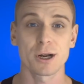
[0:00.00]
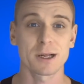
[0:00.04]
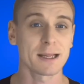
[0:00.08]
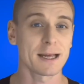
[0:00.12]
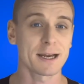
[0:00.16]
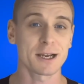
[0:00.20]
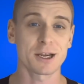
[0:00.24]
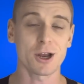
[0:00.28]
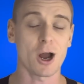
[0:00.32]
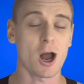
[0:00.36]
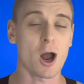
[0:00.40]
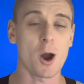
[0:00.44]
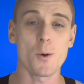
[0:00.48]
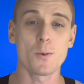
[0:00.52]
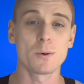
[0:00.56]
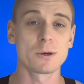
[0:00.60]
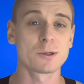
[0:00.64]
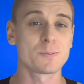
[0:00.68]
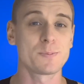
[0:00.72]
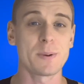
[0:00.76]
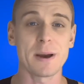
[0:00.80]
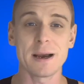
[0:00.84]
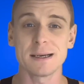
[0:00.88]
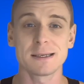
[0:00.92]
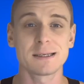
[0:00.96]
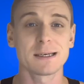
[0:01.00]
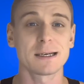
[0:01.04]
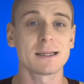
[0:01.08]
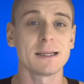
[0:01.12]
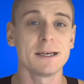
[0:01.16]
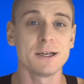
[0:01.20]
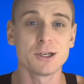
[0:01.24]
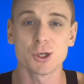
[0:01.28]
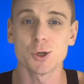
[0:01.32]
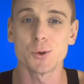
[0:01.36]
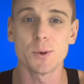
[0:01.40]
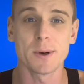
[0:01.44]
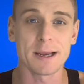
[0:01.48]
Like I was basically
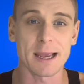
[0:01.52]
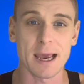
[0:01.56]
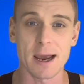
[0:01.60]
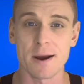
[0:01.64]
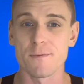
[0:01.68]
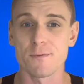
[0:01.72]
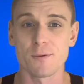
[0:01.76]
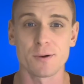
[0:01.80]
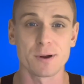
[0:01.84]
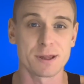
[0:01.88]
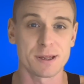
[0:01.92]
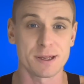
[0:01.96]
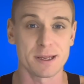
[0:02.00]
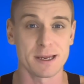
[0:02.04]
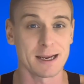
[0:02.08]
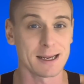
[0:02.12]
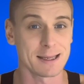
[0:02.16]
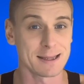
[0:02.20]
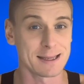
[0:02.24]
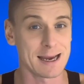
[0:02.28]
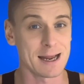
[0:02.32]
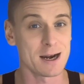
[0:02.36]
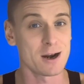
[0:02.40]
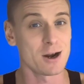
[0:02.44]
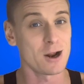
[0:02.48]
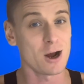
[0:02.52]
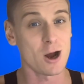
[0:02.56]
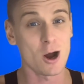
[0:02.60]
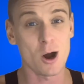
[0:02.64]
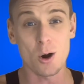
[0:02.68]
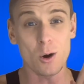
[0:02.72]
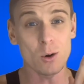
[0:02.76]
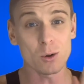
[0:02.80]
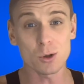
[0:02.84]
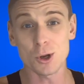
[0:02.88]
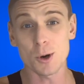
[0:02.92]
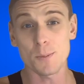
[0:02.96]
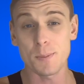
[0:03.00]
doing everything that a
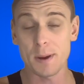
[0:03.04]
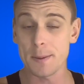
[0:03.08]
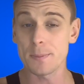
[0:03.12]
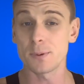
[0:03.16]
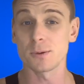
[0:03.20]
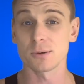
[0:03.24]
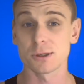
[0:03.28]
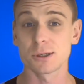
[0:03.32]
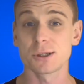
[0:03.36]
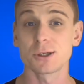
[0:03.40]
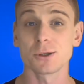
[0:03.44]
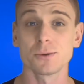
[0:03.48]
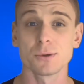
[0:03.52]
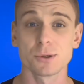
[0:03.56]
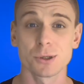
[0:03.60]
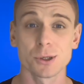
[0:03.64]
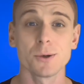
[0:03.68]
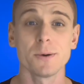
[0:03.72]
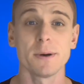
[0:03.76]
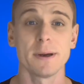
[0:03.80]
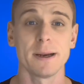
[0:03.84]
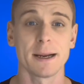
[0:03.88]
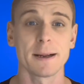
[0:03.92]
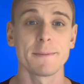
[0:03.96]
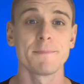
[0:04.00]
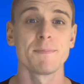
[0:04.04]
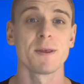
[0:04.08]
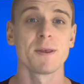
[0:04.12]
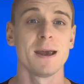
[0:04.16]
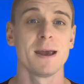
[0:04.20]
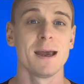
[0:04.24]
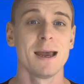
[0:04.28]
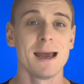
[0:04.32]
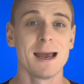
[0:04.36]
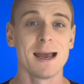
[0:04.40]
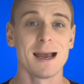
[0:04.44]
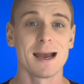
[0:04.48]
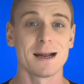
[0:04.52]
whole lot of people are still doing
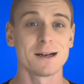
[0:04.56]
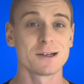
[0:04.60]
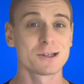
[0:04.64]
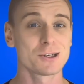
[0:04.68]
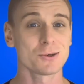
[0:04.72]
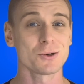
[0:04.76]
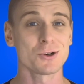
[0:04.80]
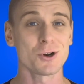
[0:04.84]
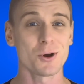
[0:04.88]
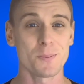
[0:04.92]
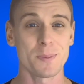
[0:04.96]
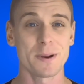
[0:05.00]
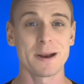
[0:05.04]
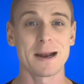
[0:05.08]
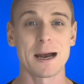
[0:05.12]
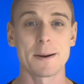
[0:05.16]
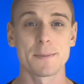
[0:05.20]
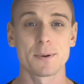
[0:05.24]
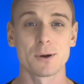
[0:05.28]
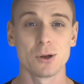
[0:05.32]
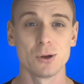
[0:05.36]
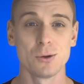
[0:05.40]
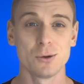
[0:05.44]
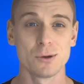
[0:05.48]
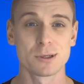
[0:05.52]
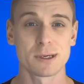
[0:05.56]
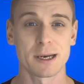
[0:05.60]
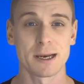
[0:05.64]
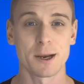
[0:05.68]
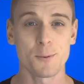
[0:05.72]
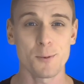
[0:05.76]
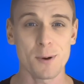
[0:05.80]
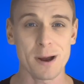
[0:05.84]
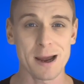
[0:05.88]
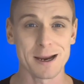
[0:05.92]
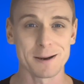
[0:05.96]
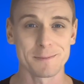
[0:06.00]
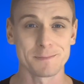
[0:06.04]
and still not being able to lose any
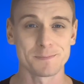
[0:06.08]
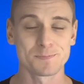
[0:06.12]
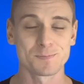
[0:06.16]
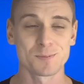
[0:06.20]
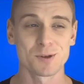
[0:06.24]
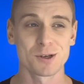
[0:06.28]
weight.